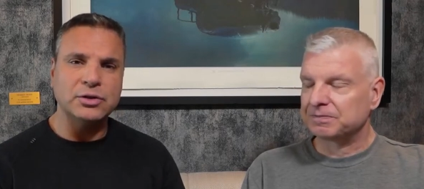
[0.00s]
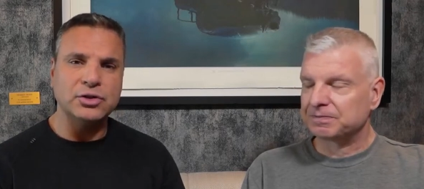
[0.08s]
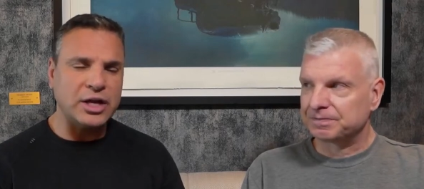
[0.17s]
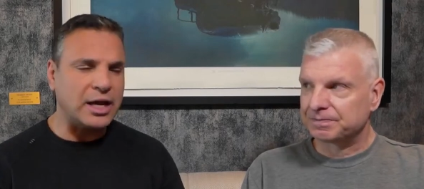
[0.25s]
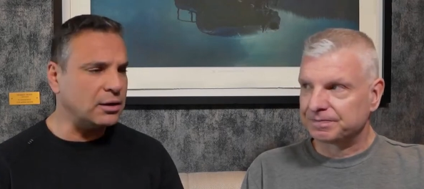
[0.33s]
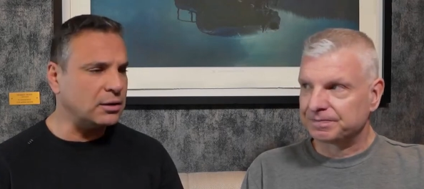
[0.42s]

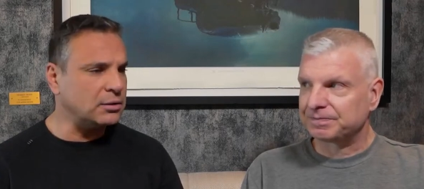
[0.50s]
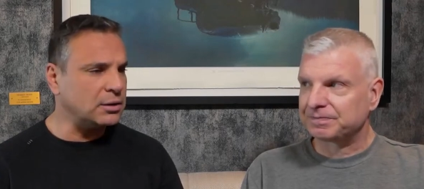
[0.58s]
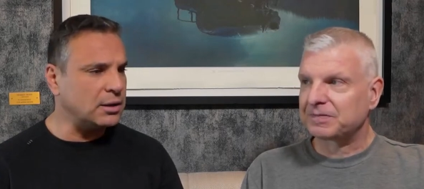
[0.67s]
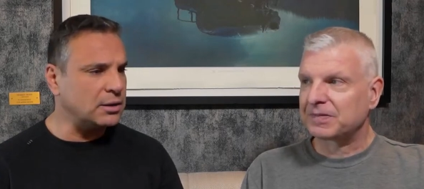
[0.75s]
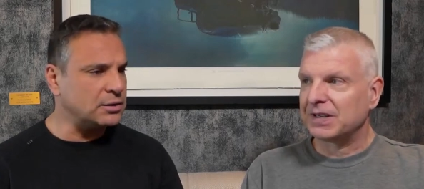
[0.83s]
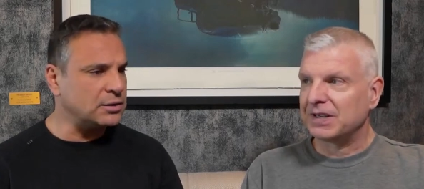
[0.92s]

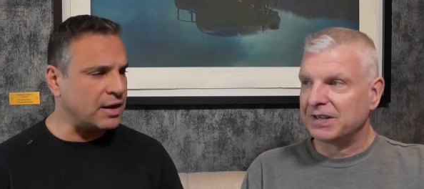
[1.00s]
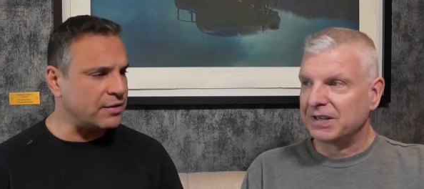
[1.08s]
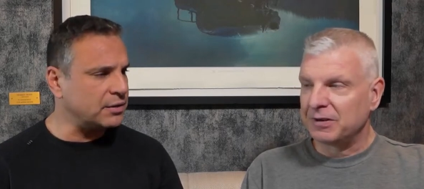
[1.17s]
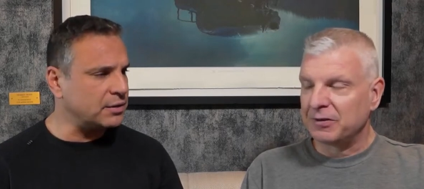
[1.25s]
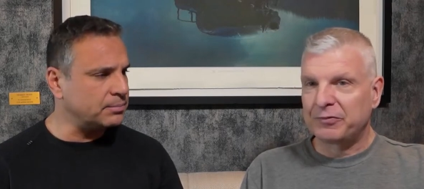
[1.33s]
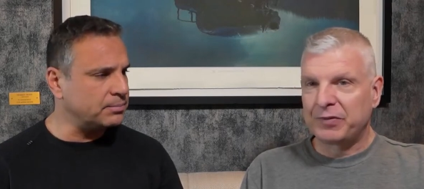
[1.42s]
Speaker 1: channel uh,
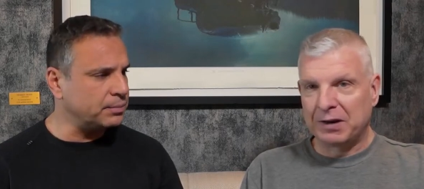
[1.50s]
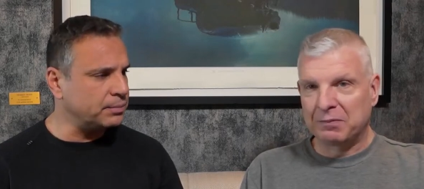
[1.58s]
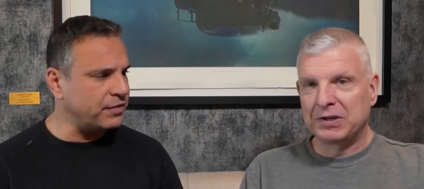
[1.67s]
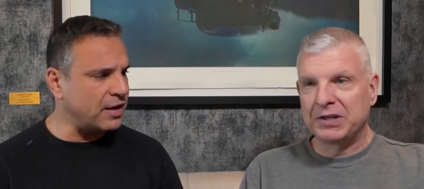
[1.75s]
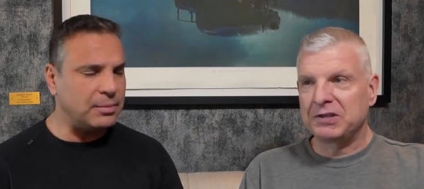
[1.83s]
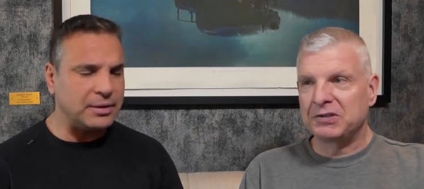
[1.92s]
seven
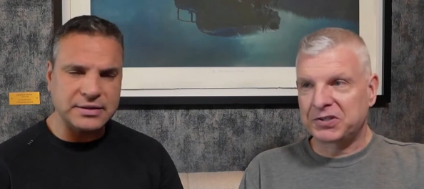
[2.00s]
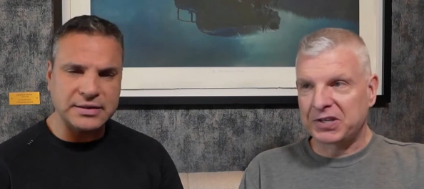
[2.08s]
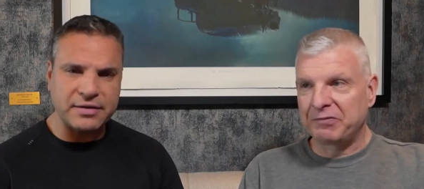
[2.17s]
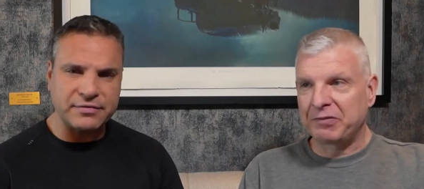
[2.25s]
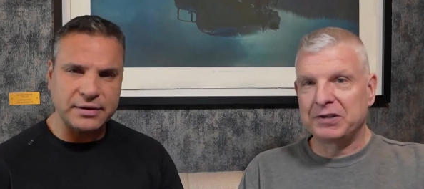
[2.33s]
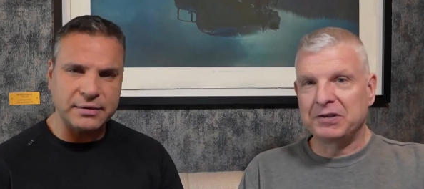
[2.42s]
family, family
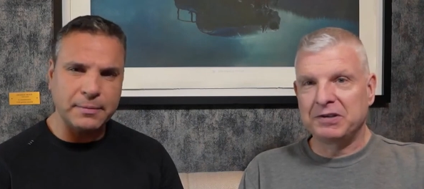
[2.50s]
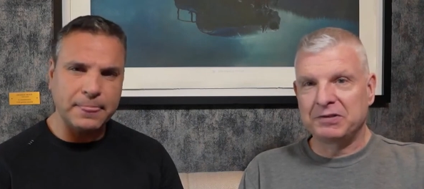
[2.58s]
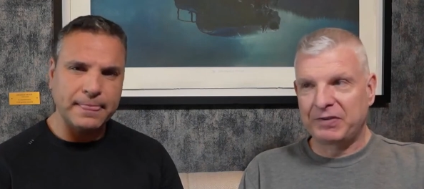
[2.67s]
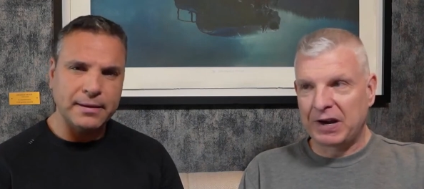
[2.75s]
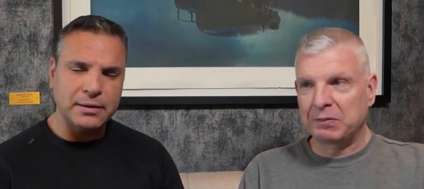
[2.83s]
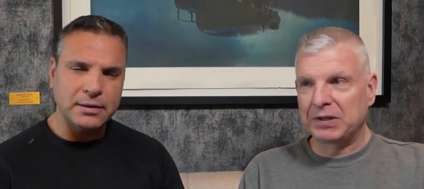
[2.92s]
seven,
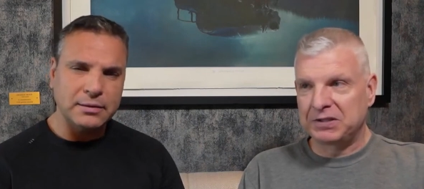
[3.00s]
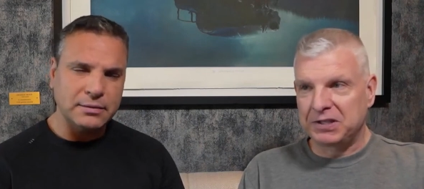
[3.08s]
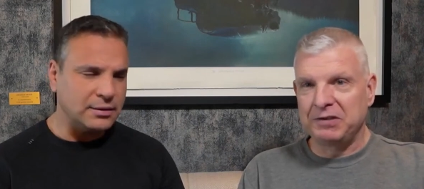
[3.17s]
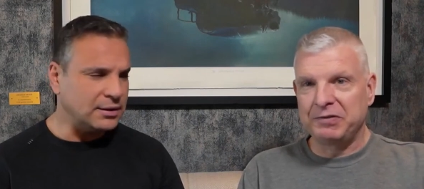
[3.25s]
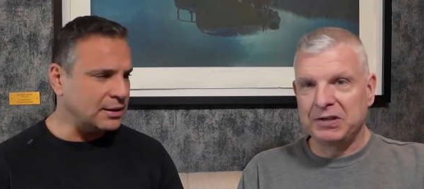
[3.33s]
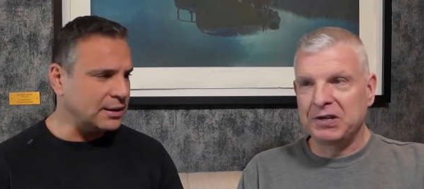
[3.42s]
seven, family
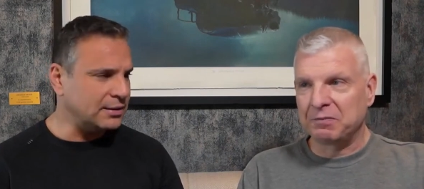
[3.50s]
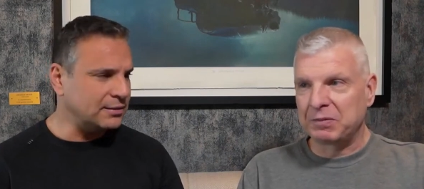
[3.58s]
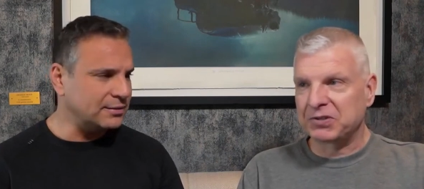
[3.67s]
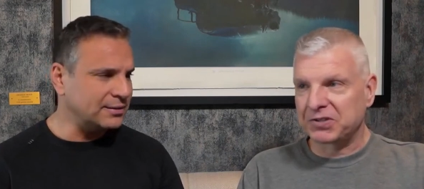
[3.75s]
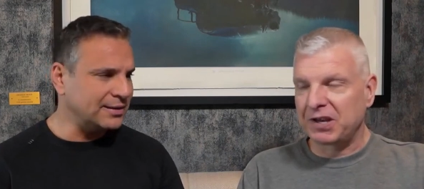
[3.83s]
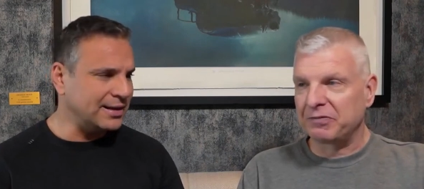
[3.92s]
tv yeah,
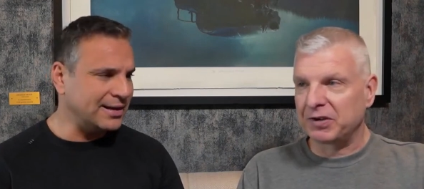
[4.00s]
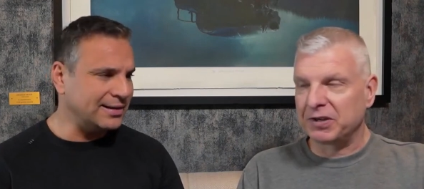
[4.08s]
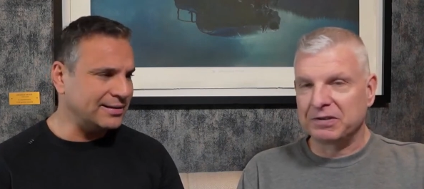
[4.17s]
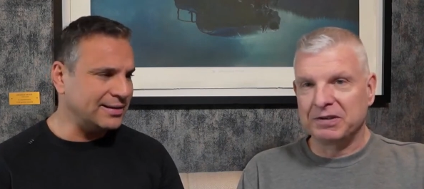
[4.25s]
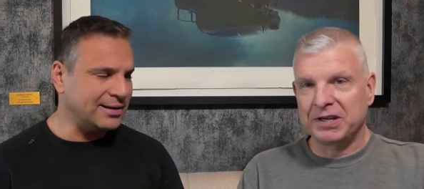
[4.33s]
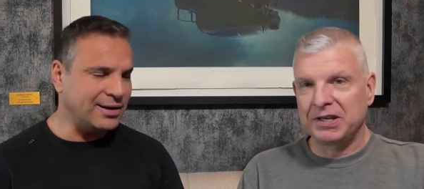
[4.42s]
number
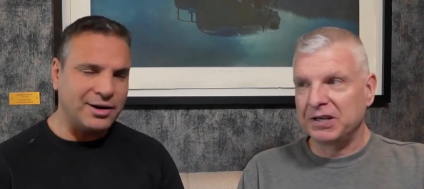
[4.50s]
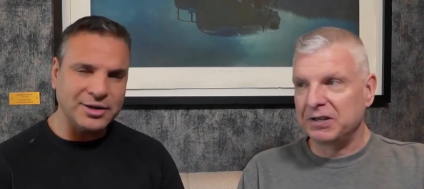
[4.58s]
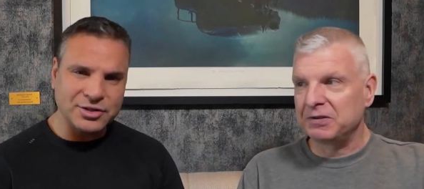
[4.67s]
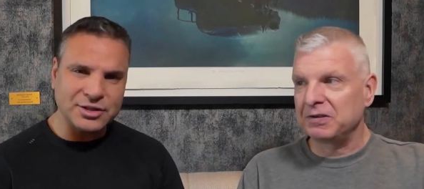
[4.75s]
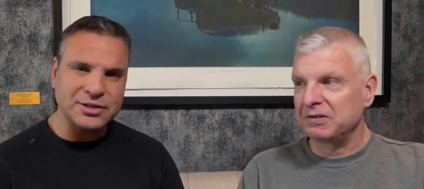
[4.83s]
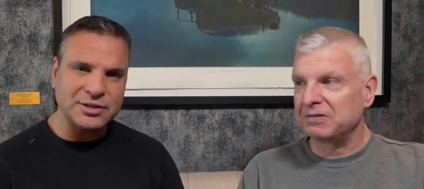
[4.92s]
seven yeah, the
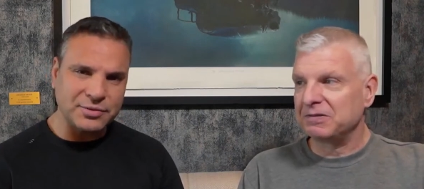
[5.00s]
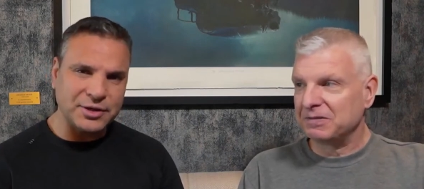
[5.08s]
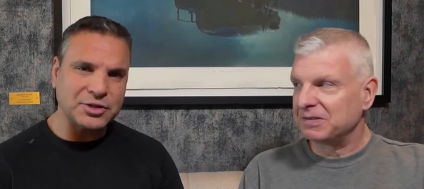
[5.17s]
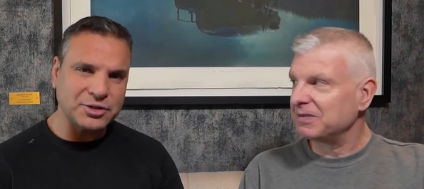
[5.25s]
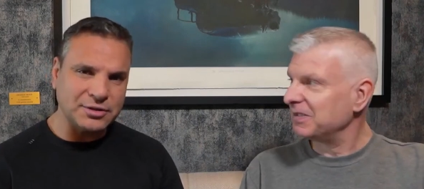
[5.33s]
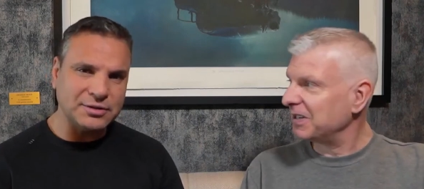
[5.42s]
largest
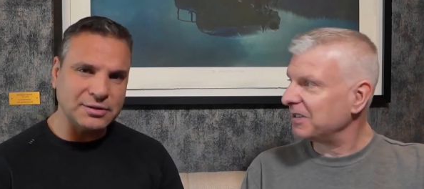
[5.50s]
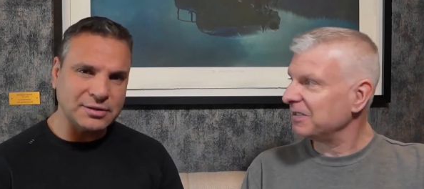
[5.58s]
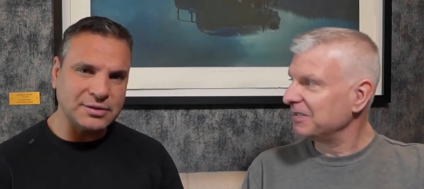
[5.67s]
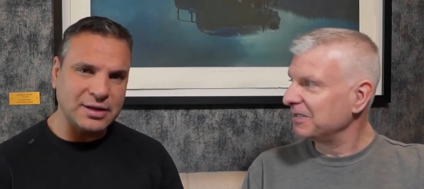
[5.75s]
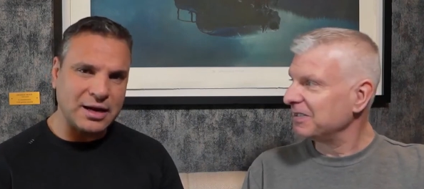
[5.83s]
christian yeah.